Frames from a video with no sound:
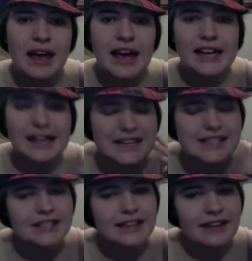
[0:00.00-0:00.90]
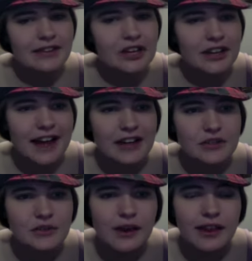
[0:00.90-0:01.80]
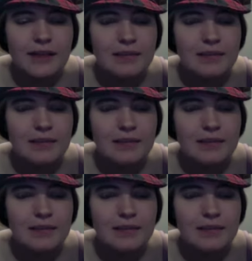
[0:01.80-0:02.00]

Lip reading: It is a little extra oily,